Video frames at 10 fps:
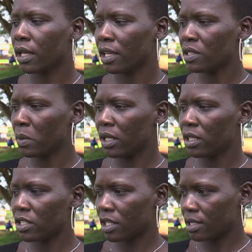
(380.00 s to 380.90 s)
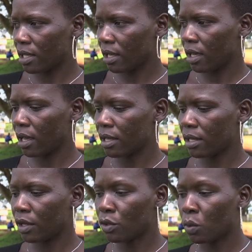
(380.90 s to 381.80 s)
case managers here and the
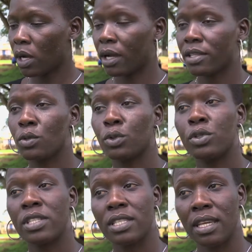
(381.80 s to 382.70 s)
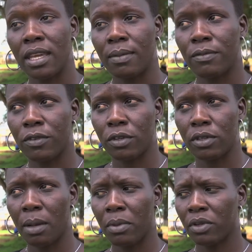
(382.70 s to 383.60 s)
health workers couldn't see him for
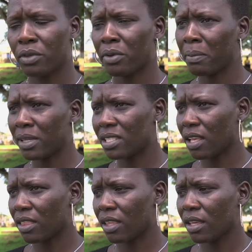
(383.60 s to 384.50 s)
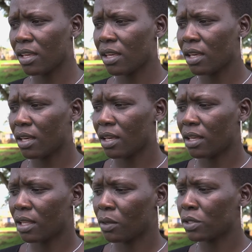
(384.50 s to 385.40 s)
about 3 months, I think,
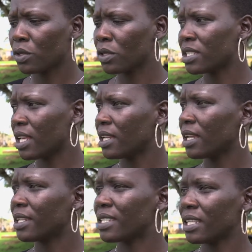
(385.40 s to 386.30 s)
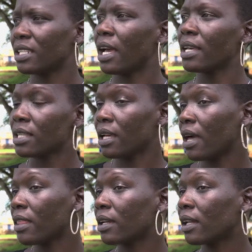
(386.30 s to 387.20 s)
they got concerned and started asking
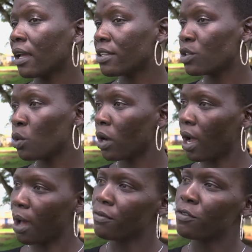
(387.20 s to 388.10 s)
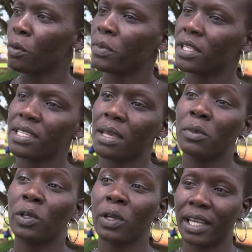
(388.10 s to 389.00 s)
other clients who come from the
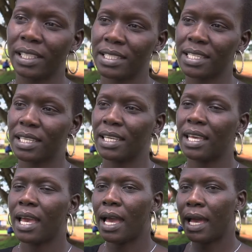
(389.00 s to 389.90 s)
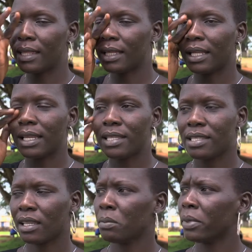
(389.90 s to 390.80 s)
same locality. And the client
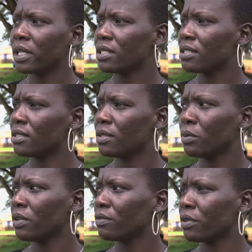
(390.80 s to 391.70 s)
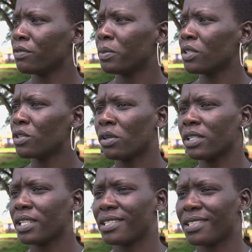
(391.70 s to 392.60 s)
said, but we've been told
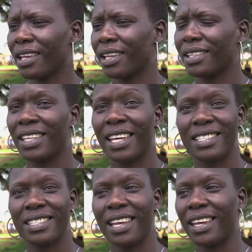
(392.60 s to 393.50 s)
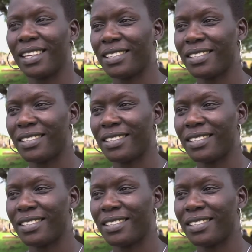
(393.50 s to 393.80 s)
he's dead, he has died.